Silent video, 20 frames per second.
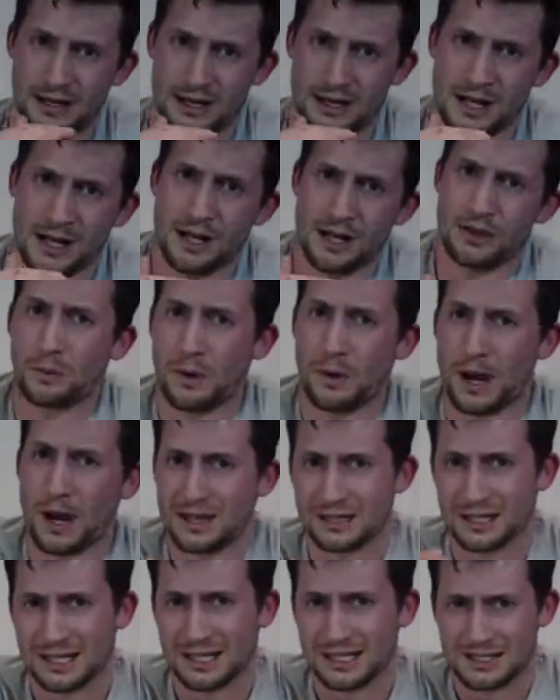the way that
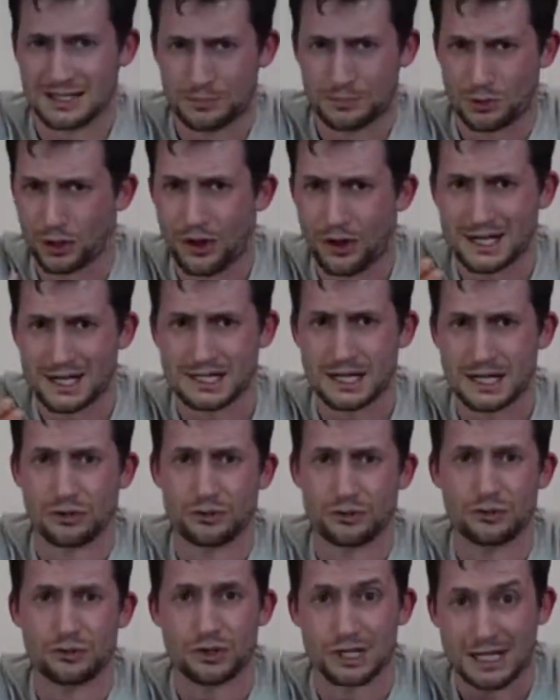it's progressing through the
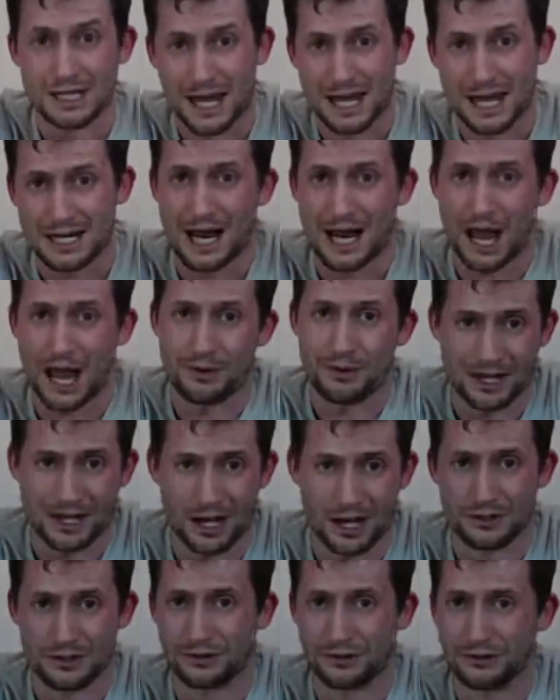day and how it's kind of
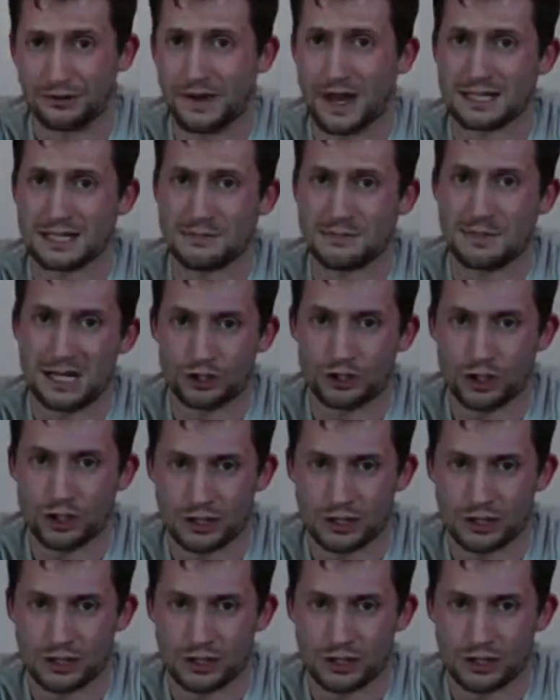affecting me, and just